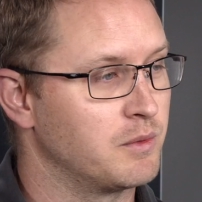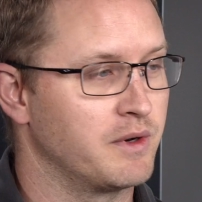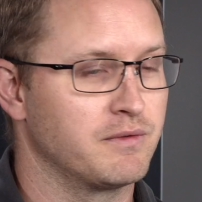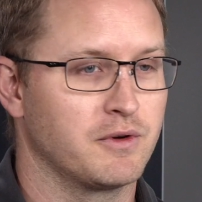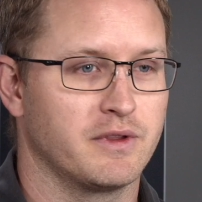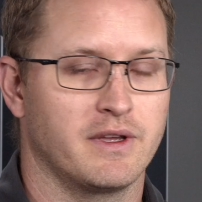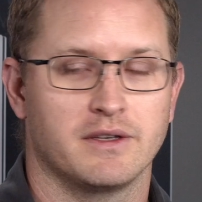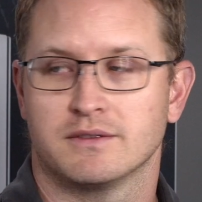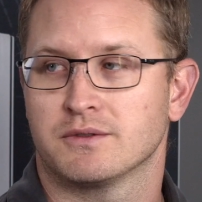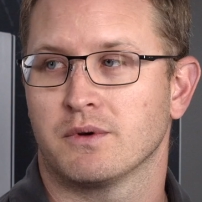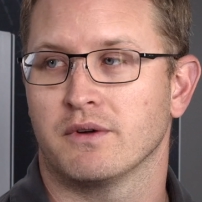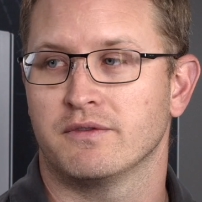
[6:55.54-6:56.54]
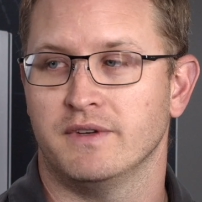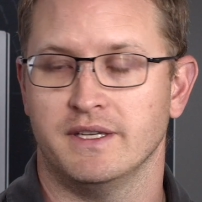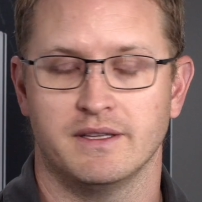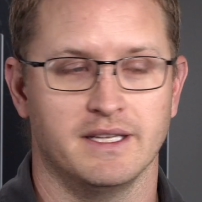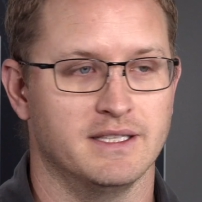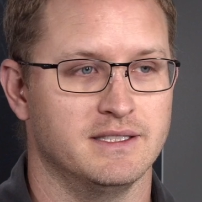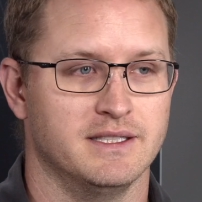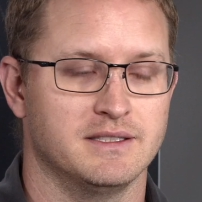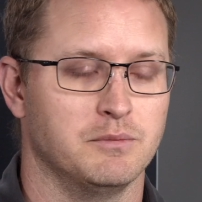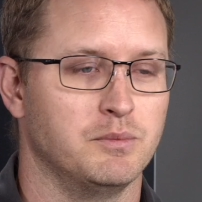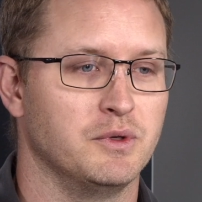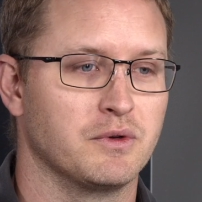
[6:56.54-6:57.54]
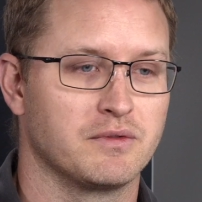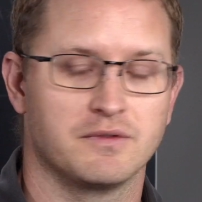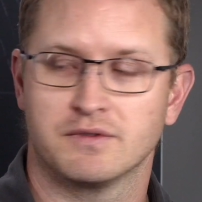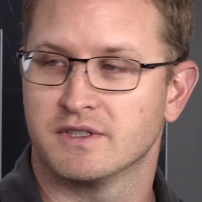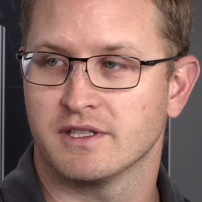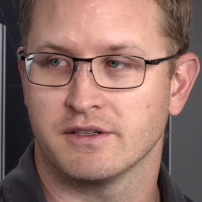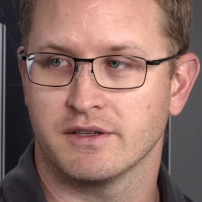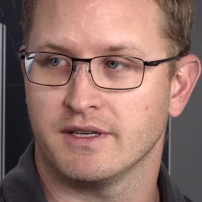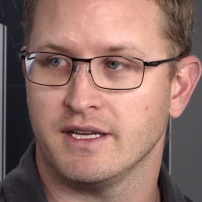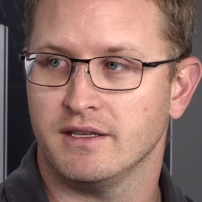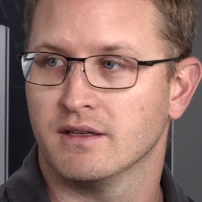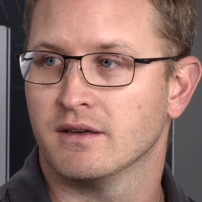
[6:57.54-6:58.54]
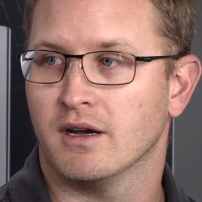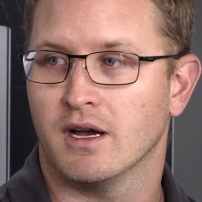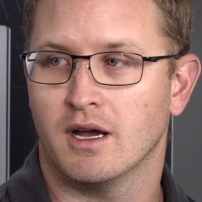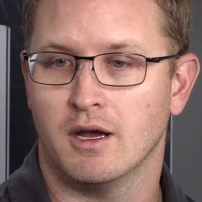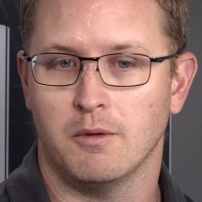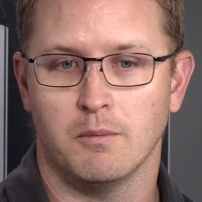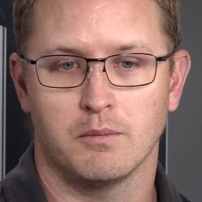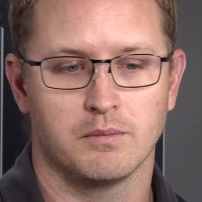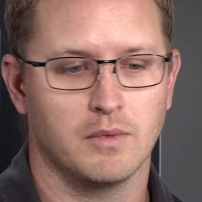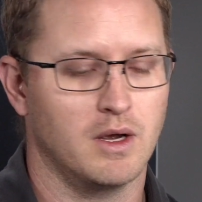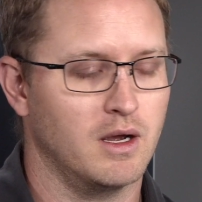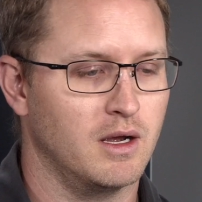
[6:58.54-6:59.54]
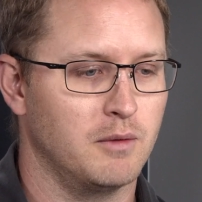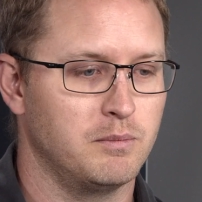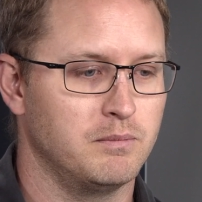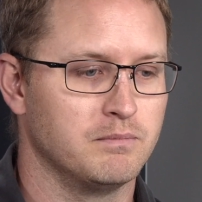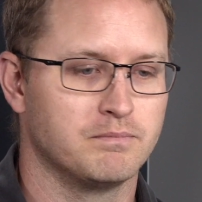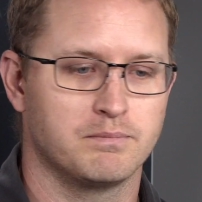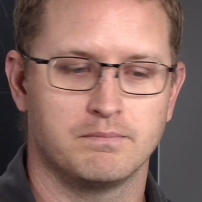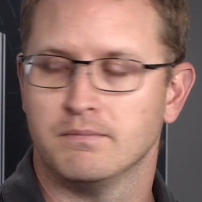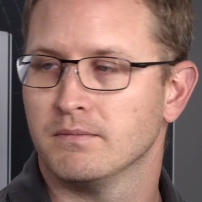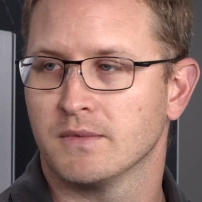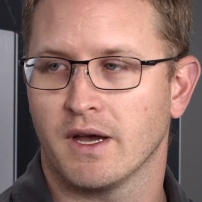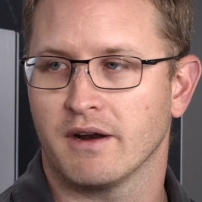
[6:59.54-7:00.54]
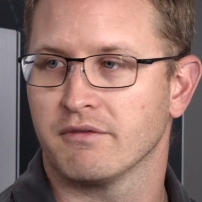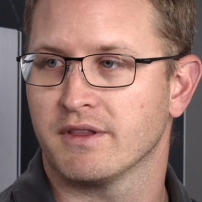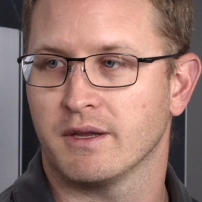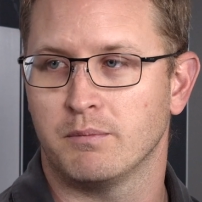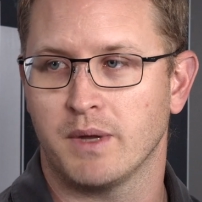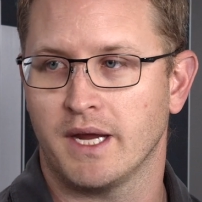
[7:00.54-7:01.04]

24,000 square feet. It's a beautiful facility. Got everything